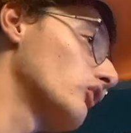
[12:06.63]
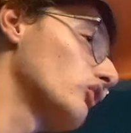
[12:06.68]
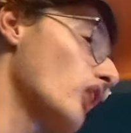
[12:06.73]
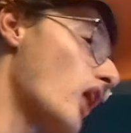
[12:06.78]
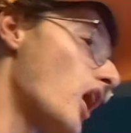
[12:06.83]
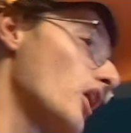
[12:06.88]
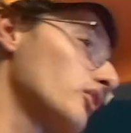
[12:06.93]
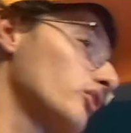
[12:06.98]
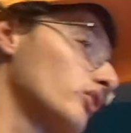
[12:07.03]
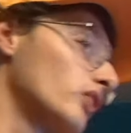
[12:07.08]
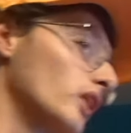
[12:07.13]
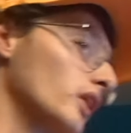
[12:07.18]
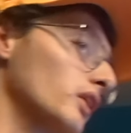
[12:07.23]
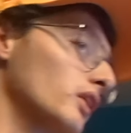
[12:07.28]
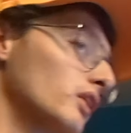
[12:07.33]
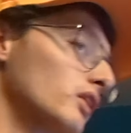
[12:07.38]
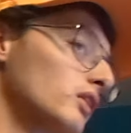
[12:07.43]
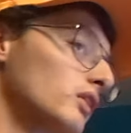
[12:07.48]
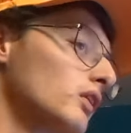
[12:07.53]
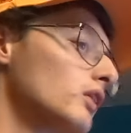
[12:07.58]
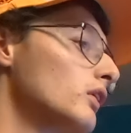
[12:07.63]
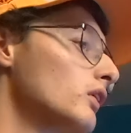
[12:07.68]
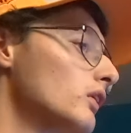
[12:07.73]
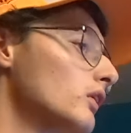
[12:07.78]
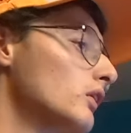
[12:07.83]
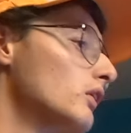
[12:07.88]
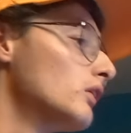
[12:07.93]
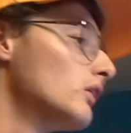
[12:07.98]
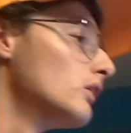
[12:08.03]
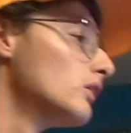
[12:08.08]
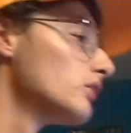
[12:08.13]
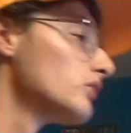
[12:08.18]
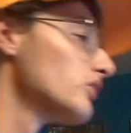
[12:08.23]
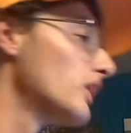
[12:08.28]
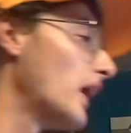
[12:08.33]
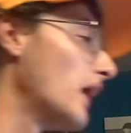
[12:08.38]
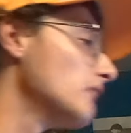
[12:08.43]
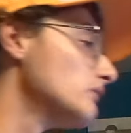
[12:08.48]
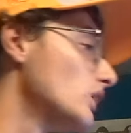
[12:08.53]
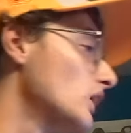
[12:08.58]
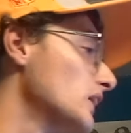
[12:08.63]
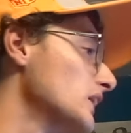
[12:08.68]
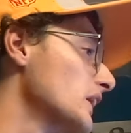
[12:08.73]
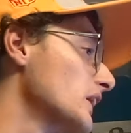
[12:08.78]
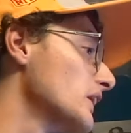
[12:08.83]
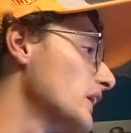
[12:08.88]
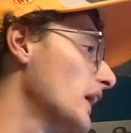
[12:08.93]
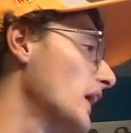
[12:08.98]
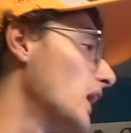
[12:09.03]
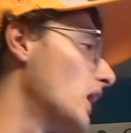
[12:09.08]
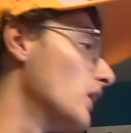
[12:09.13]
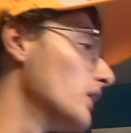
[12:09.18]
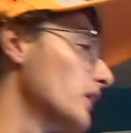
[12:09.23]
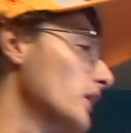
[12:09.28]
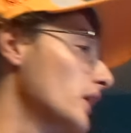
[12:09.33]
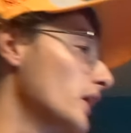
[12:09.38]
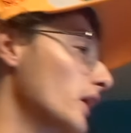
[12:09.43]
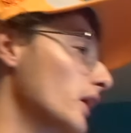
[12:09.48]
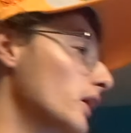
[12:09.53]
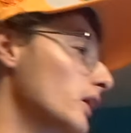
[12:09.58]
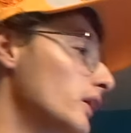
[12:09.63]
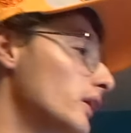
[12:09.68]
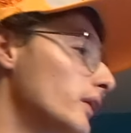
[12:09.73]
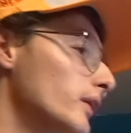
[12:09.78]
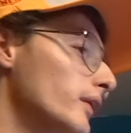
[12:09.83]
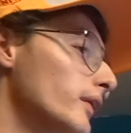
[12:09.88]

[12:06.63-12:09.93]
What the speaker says: exhausted. Time winding down here.